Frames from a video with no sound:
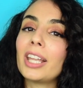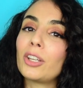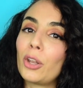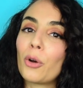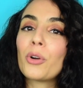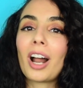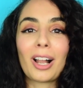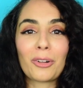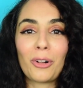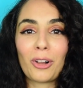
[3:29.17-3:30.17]
and lower
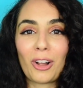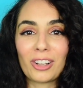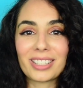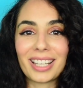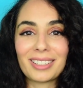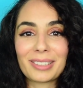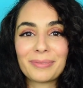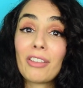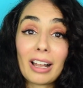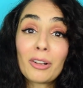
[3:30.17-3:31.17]
alcohol content.
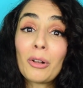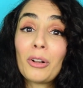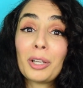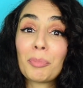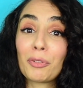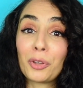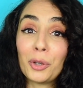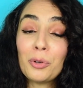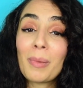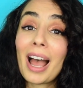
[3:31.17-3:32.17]
The alcohol in
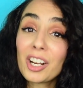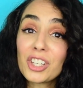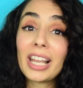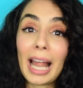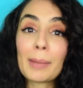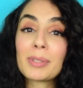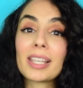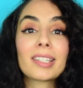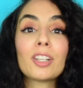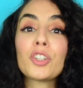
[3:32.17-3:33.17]
perfume actually helps
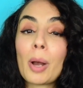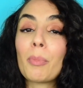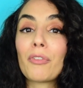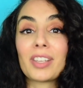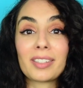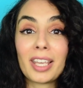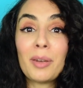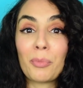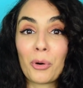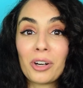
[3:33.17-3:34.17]
the scent jump off the
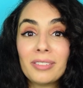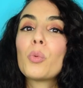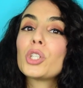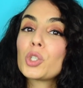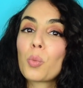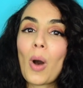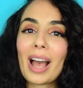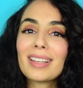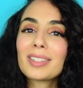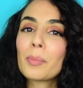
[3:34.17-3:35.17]
skin more, which is
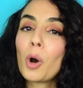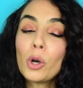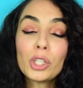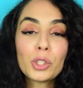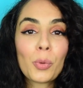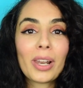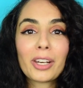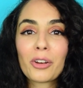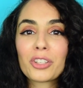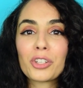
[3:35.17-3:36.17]
why some eau de
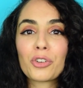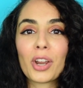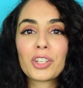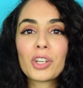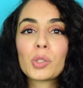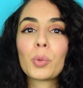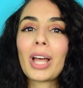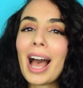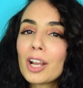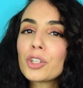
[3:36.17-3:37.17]
toilette concentrations
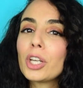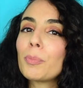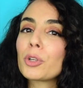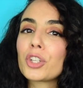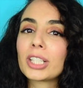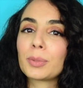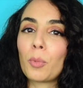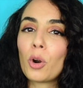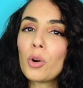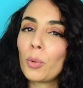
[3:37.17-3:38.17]
will actually project
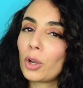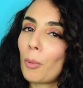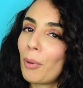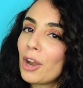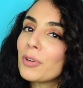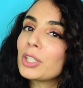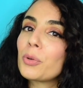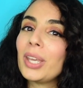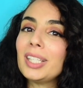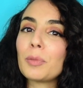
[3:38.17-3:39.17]
more when comparing
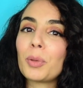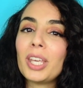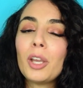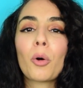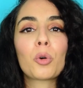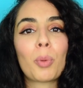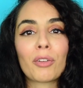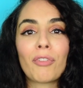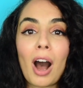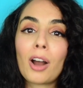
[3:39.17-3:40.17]
to EDP or
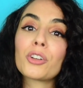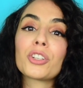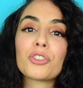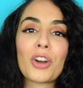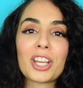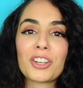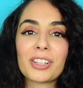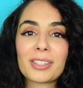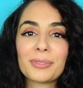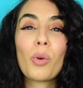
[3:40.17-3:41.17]
parfum
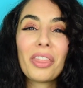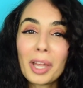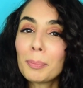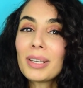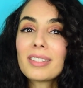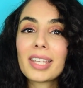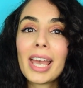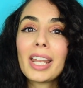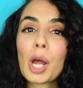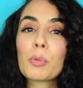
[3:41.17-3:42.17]
concentrations. With that being
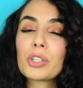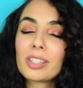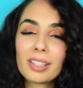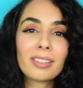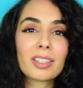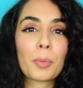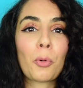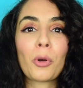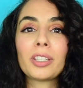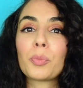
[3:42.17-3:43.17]
said, I was still
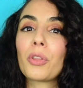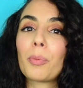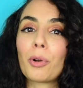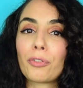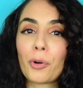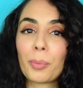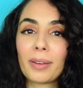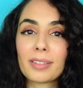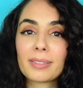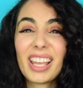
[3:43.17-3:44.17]
disappointed with the
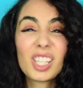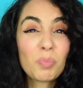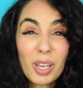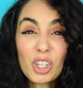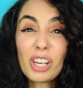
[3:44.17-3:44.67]
performance, especially